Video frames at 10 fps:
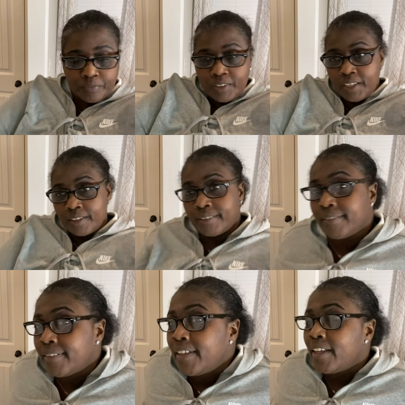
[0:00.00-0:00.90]
yeah,
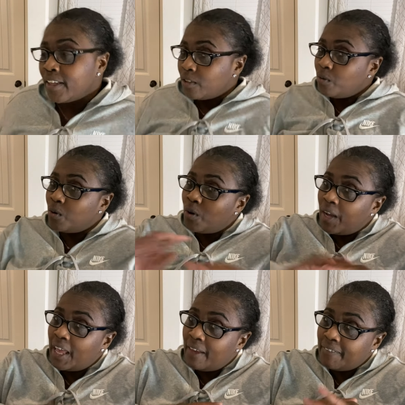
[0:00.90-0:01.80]
you all
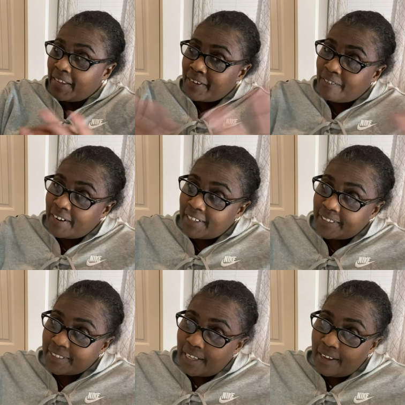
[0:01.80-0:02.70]
have a
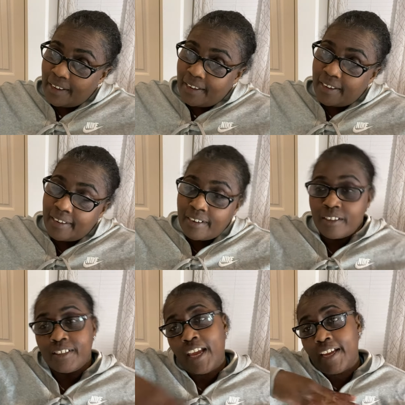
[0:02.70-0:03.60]
great day,
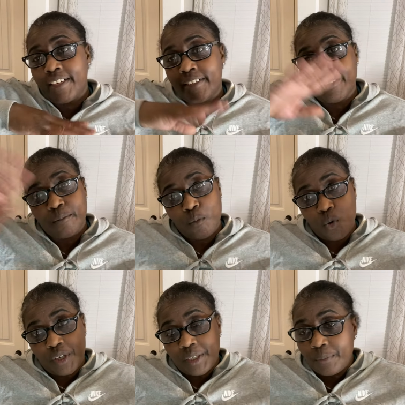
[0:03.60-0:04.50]
night,
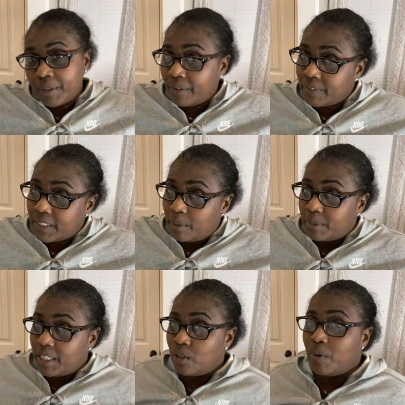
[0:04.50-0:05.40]
morning, whatever time of
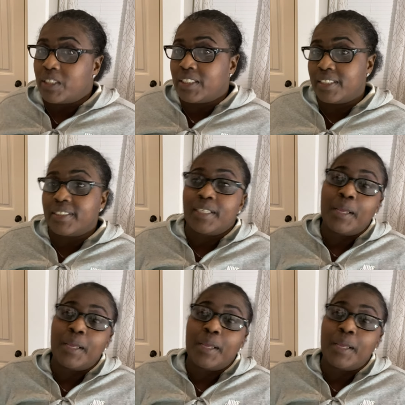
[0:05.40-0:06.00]
day you're watching this.